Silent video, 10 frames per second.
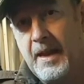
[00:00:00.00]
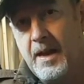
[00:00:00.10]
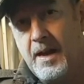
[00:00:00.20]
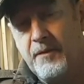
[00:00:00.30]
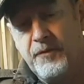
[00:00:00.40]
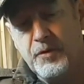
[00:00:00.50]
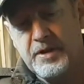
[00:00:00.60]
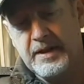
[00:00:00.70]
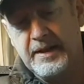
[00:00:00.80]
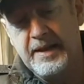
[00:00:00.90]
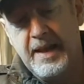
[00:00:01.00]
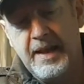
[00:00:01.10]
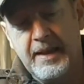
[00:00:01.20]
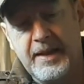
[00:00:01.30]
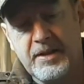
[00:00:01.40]
Unfortunately,
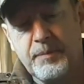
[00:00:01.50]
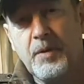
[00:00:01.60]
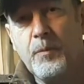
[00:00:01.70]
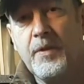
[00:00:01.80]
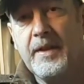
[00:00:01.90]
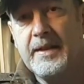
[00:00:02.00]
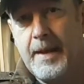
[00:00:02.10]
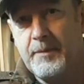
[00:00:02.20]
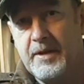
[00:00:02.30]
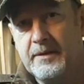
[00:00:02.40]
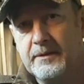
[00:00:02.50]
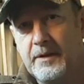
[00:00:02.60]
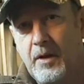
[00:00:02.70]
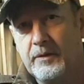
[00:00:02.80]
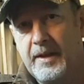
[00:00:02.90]
there's a problem with the adapter
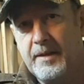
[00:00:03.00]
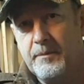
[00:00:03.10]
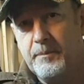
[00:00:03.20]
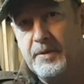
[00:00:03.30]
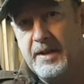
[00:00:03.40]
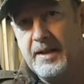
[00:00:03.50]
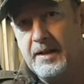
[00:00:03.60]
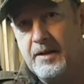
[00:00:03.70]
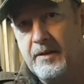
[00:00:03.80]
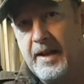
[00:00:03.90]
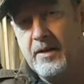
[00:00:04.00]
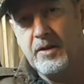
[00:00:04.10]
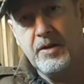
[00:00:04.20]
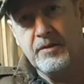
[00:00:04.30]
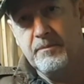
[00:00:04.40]
on that particular unit and I
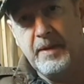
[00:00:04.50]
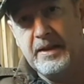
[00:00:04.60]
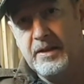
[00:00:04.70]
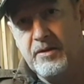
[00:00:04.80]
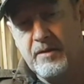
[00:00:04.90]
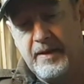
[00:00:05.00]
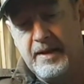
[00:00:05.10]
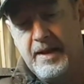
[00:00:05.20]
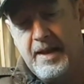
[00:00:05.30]
couldn't make use of it.